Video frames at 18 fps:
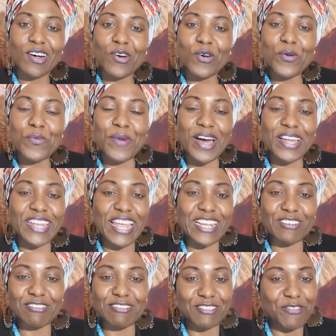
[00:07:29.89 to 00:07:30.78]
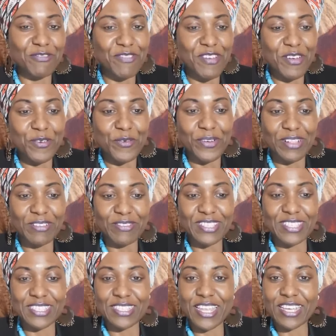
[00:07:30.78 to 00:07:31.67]
Oh man, I don't do very well
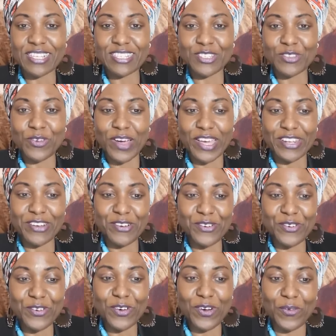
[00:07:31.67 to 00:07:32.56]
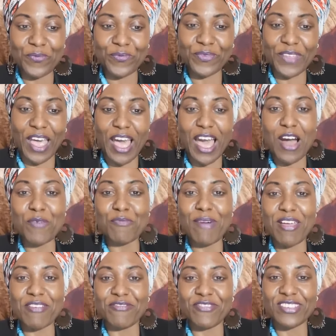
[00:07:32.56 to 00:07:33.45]
with snakes, so I don't know how
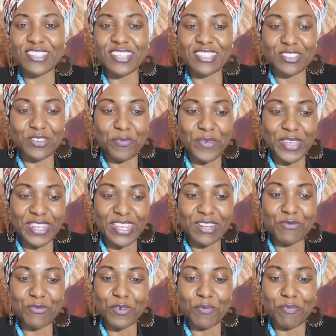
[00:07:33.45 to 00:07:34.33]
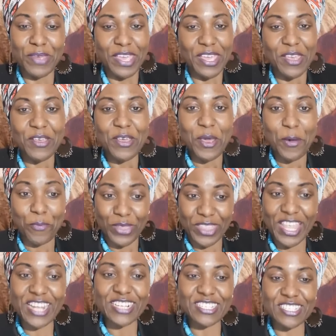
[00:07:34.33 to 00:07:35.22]
my visit to Benin would be,
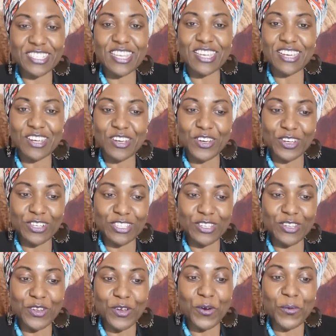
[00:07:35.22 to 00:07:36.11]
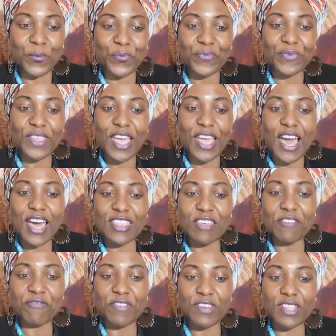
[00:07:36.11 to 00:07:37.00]
but that's good to know.
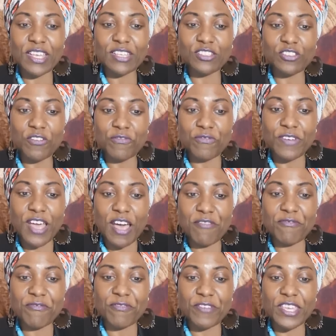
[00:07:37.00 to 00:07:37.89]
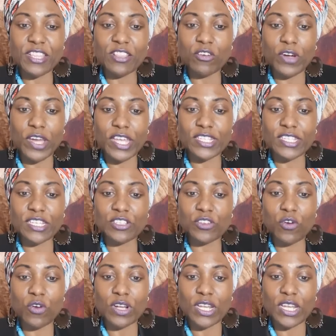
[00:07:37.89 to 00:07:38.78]
The village of Gamvi,
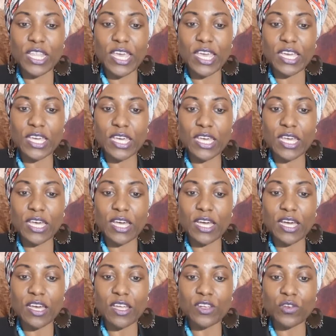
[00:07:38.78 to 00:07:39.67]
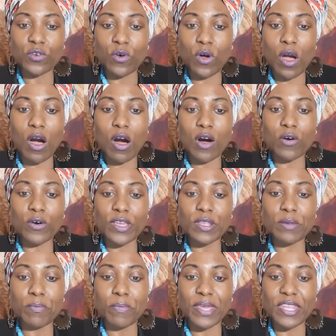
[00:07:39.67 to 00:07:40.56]
located on Lake Nokau
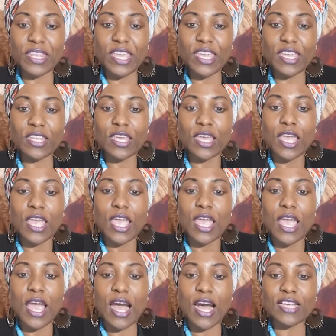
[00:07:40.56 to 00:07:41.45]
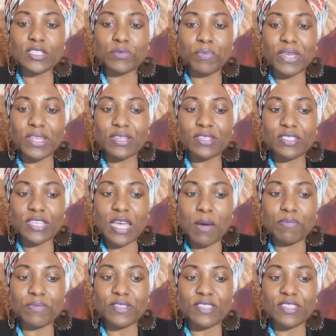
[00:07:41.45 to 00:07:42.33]
in Benin, has been
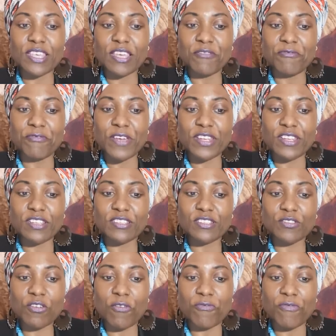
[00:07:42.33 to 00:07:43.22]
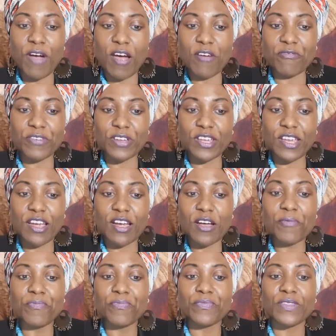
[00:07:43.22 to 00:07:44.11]
dubbed the Venice of
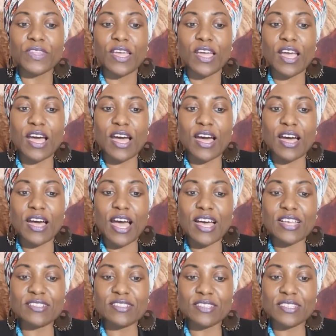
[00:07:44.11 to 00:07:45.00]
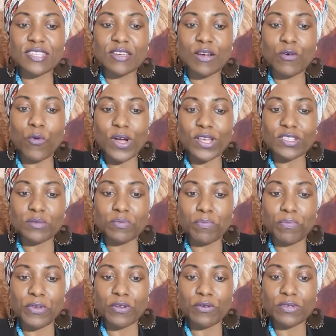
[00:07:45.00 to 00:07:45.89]
Africa as it was
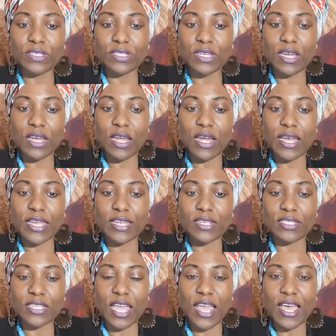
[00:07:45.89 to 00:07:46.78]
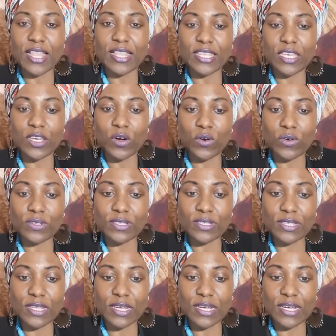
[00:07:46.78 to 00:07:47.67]
built entirely
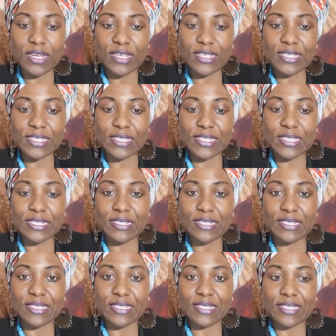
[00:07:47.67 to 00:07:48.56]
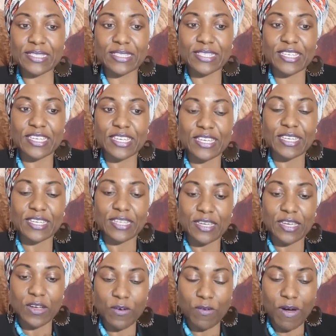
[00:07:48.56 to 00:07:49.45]
on silts.
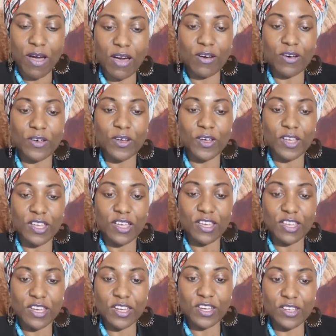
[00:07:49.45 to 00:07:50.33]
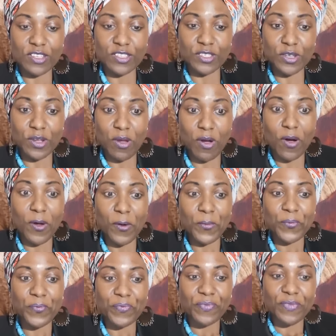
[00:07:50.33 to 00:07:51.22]
Wow, good to know.